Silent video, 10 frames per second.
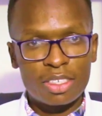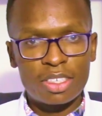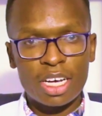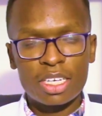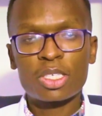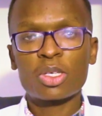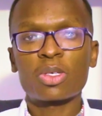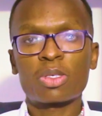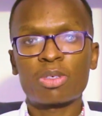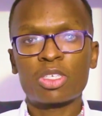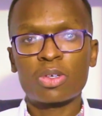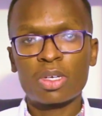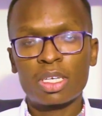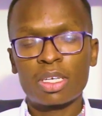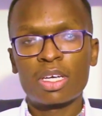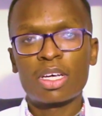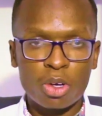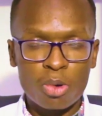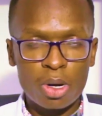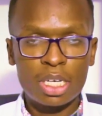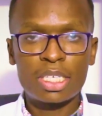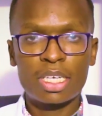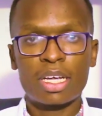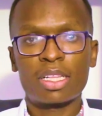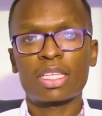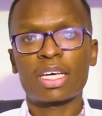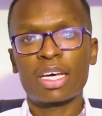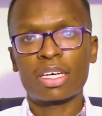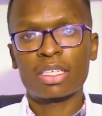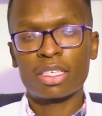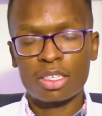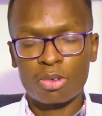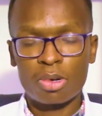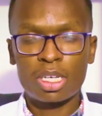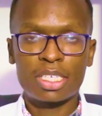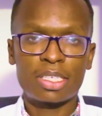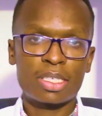Janice Hospital, quality healthcare and quality